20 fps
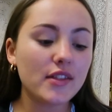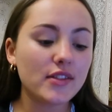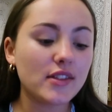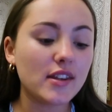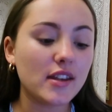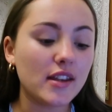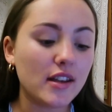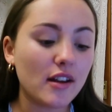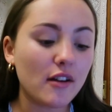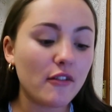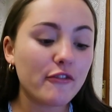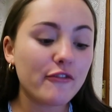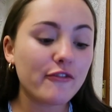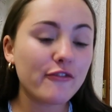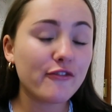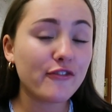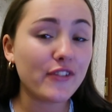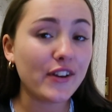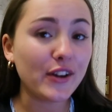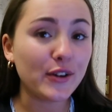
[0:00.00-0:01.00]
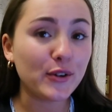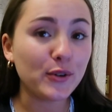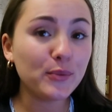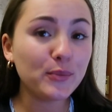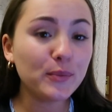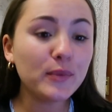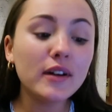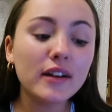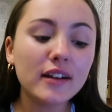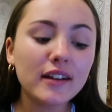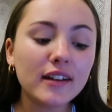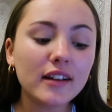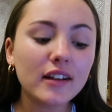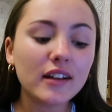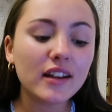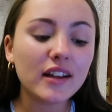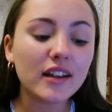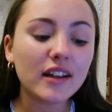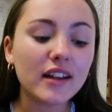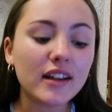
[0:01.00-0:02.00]
the film
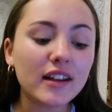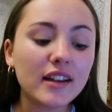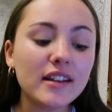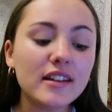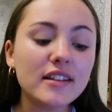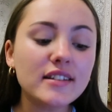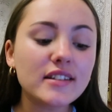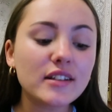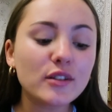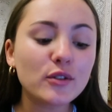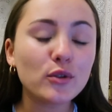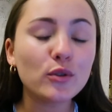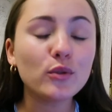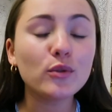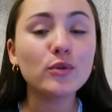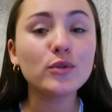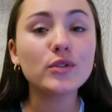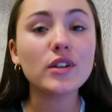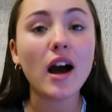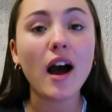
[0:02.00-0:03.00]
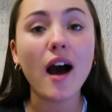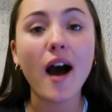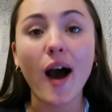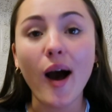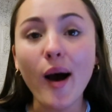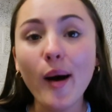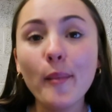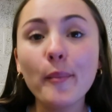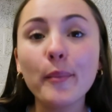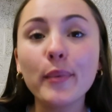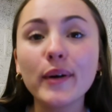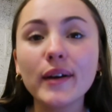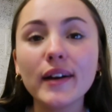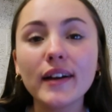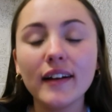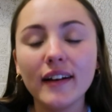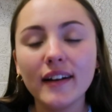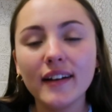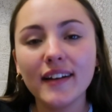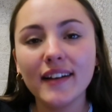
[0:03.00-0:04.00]
is called Up.
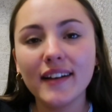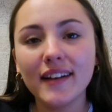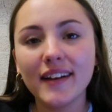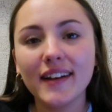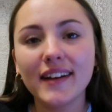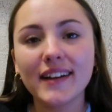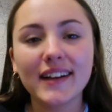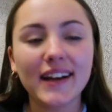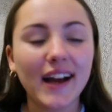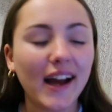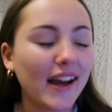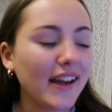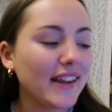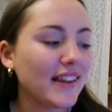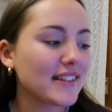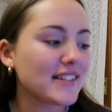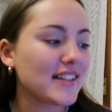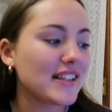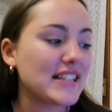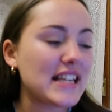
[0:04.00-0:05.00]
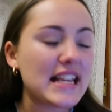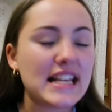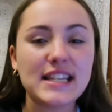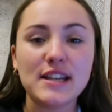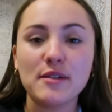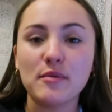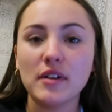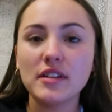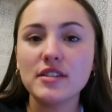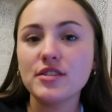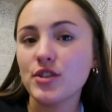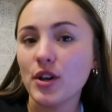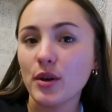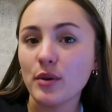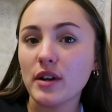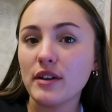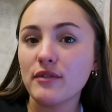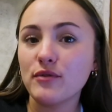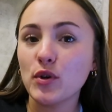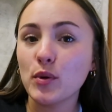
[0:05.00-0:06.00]
Okay, that's a Disney one,
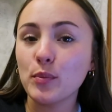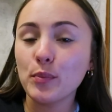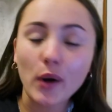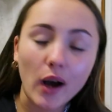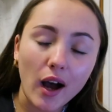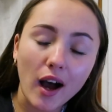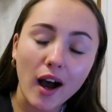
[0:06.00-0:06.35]
so if you put